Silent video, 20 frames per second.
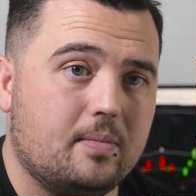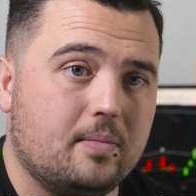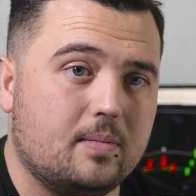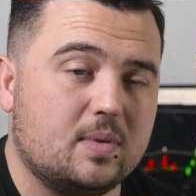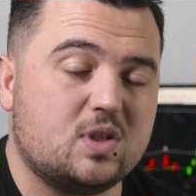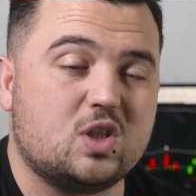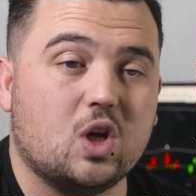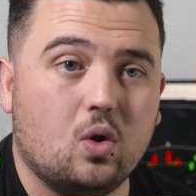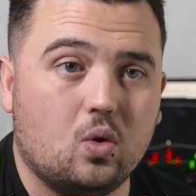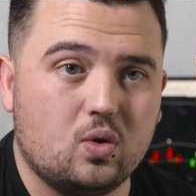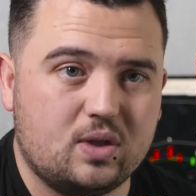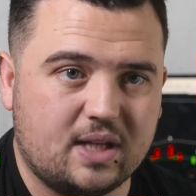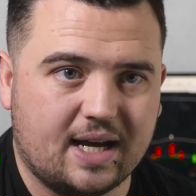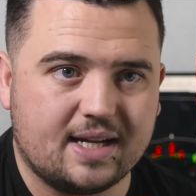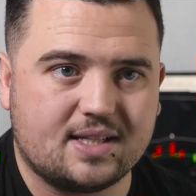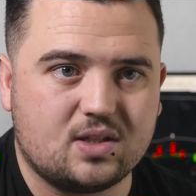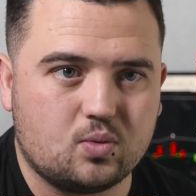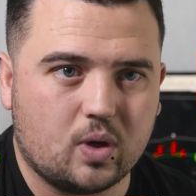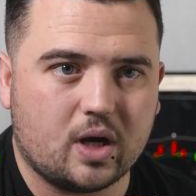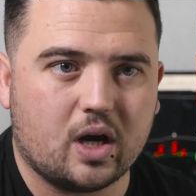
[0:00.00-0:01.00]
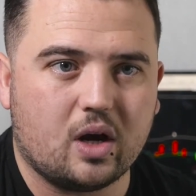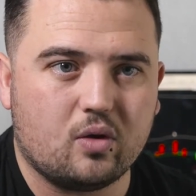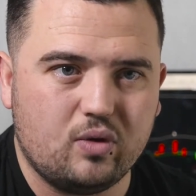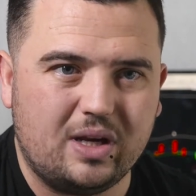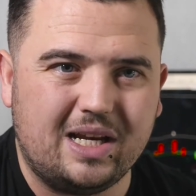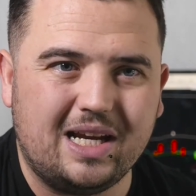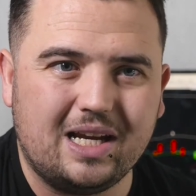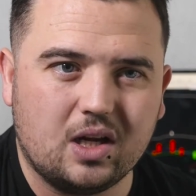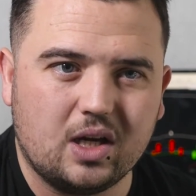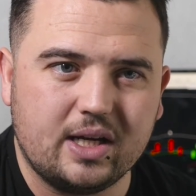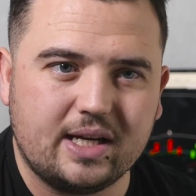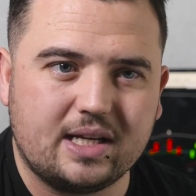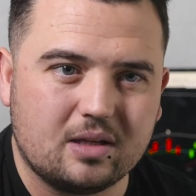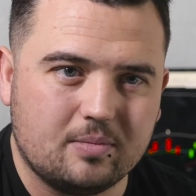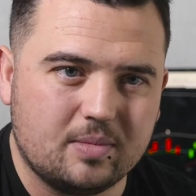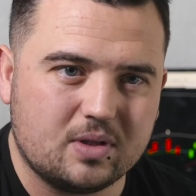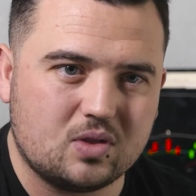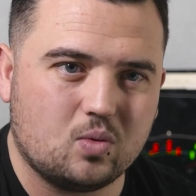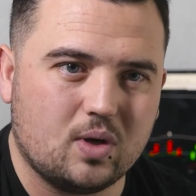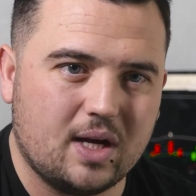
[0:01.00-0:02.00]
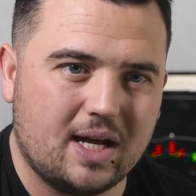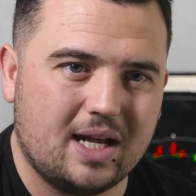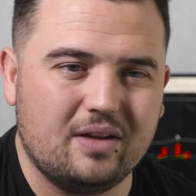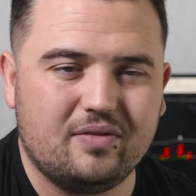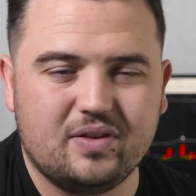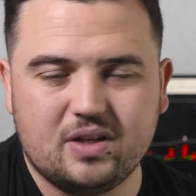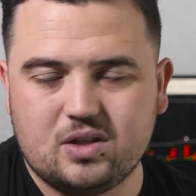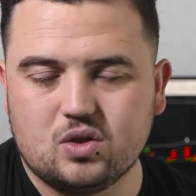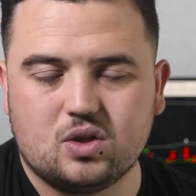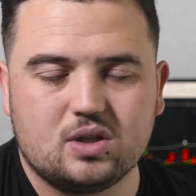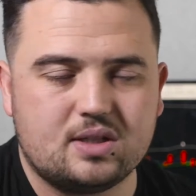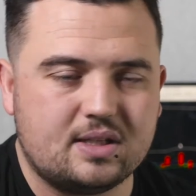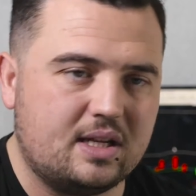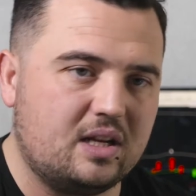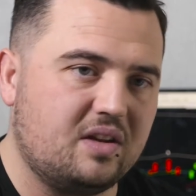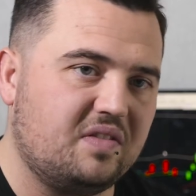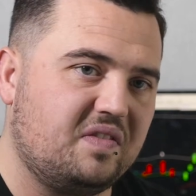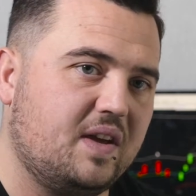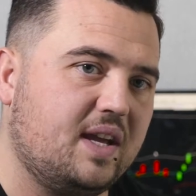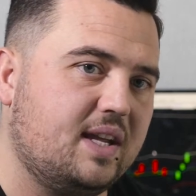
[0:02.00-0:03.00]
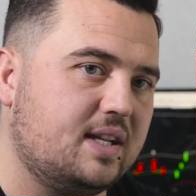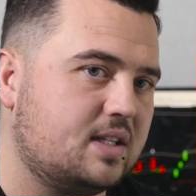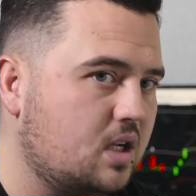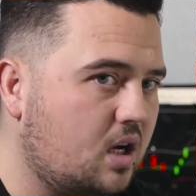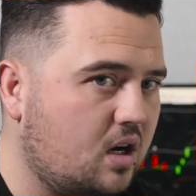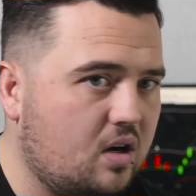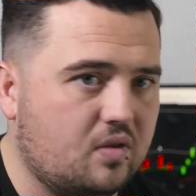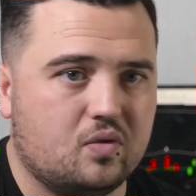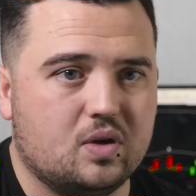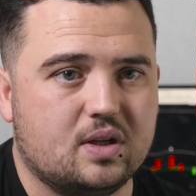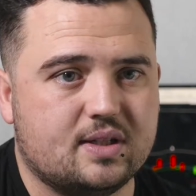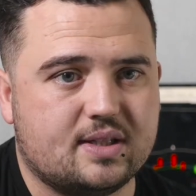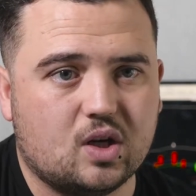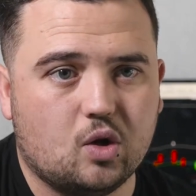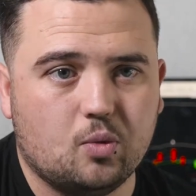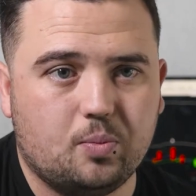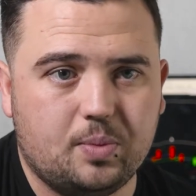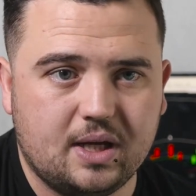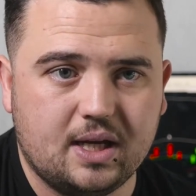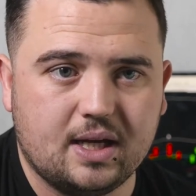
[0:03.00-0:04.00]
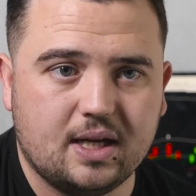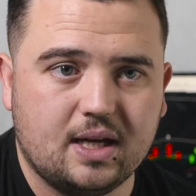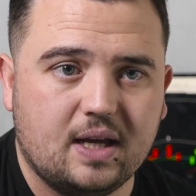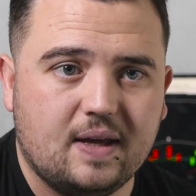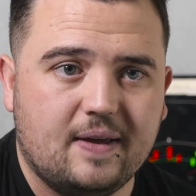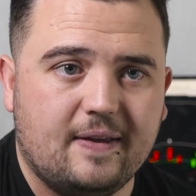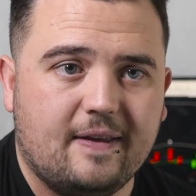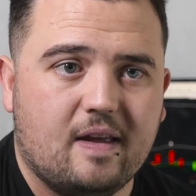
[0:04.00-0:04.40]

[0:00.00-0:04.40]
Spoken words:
So that's where I really like them as well. If it doesn't and it fades off, well, so be it.